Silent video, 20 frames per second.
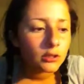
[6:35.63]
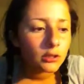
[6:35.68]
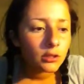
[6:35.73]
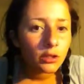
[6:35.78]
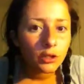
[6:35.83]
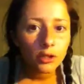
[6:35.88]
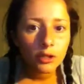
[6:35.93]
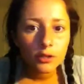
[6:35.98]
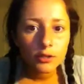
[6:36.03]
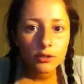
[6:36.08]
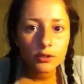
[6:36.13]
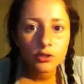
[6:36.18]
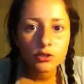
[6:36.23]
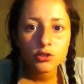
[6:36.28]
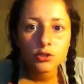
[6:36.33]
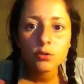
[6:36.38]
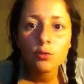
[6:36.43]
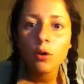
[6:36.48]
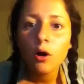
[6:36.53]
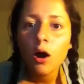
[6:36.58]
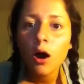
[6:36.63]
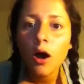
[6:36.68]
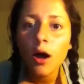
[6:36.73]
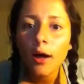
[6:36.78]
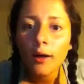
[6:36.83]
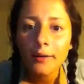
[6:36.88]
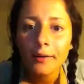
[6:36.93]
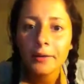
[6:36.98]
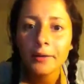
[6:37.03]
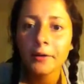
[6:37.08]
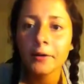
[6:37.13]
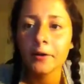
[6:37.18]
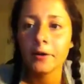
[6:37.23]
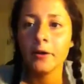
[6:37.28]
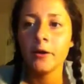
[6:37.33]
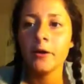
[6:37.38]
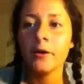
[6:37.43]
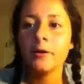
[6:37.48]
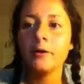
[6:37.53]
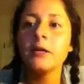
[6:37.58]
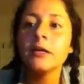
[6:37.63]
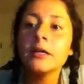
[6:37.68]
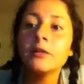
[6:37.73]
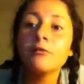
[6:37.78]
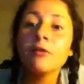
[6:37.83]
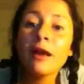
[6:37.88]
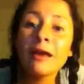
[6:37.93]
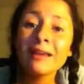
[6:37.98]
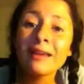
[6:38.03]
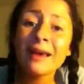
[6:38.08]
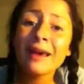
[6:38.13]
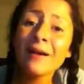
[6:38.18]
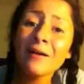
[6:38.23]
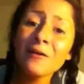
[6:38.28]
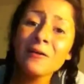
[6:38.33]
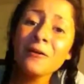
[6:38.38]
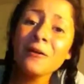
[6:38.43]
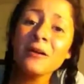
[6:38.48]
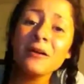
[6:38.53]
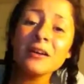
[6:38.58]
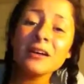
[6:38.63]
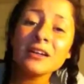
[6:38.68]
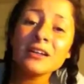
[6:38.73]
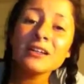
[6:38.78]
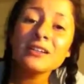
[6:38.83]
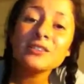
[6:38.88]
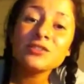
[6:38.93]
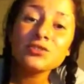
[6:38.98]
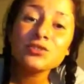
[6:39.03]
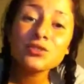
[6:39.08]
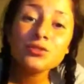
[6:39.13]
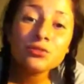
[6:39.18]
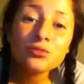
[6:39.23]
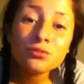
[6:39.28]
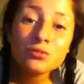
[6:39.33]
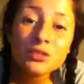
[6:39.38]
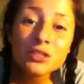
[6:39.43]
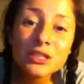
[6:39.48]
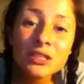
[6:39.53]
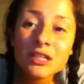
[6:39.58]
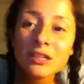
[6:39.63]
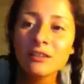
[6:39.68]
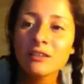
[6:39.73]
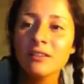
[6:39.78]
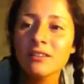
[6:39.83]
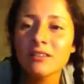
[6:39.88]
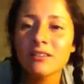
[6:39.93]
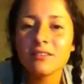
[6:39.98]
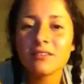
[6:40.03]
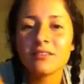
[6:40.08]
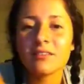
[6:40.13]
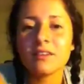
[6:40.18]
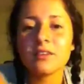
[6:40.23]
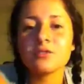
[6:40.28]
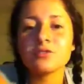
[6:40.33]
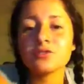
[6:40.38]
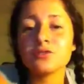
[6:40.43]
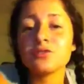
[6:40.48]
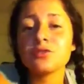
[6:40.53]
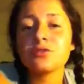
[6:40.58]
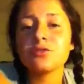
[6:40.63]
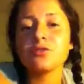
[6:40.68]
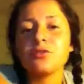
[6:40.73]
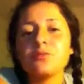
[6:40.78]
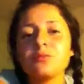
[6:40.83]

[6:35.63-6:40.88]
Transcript: God, it's so hot here. Right now, it is 210. I'll show you.